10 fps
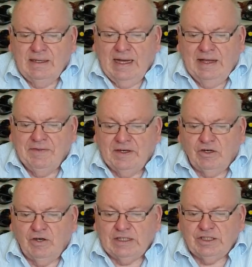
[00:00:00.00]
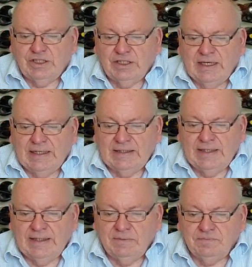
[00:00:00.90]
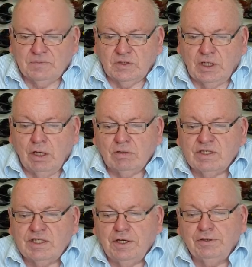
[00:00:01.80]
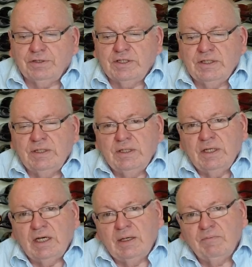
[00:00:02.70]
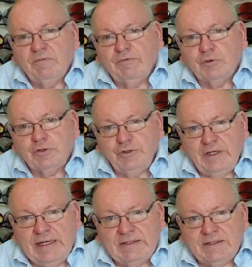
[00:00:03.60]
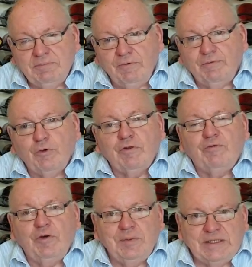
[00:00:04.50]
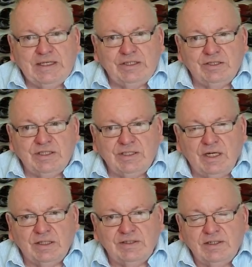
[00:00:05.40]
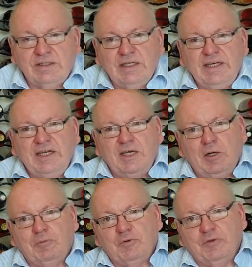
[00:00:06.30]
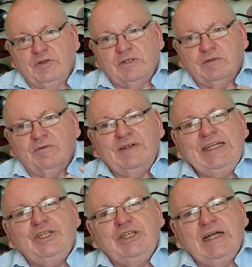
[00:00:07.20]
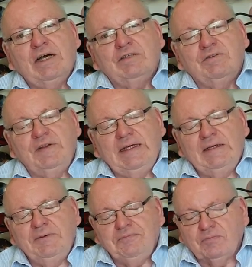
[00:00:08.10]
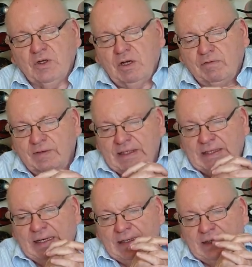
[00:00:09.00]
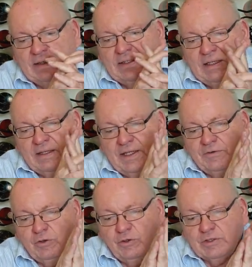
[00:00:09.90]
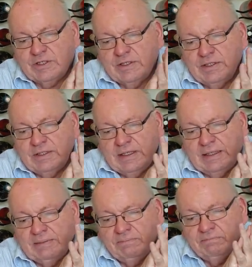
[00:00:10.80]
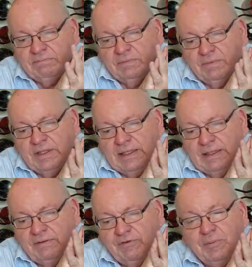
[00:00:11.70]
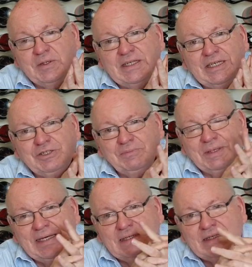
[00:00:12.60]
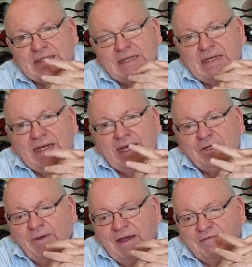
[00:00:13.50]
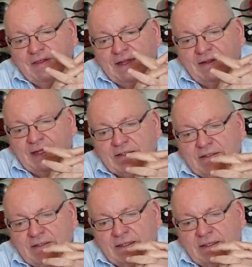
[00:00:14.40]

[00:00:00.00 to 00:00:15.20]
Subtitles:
and then crushed and then cold soaked for 2 days before the fermentation starts. This helps with the sort of leaching out of the color. Then of course the fermentation begins, and you have then that